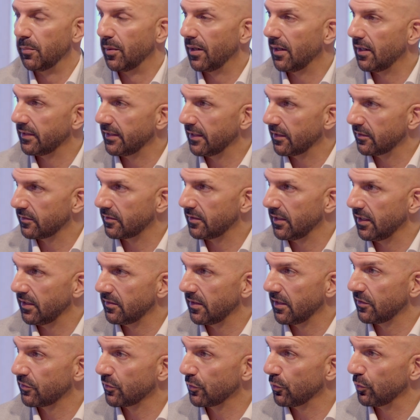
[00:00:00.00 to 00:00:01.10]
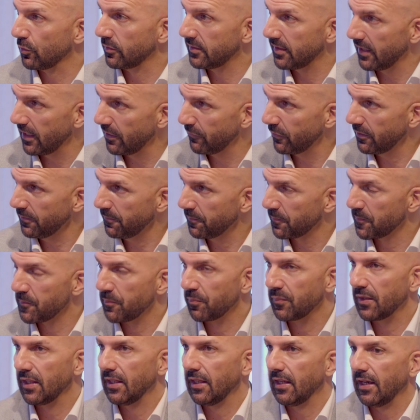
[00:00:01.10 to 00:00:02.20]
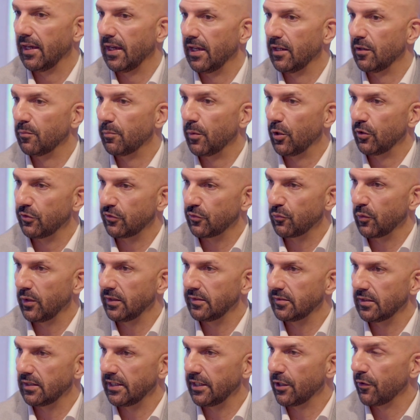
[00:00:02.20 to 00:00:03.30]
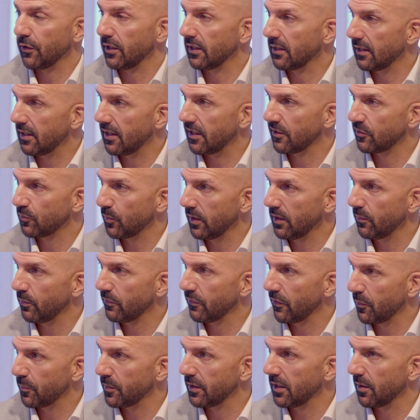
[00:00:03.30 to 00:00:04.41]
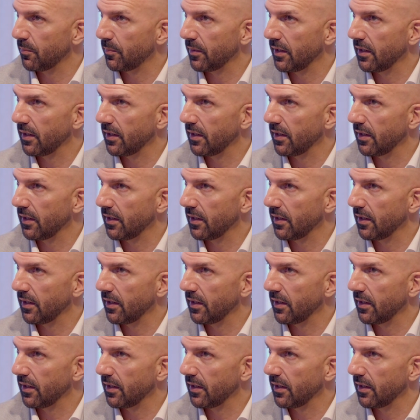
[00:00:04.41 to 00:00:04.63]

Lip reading: a bar downstairs that's called Tiva. And most recently, only last week, we've opened up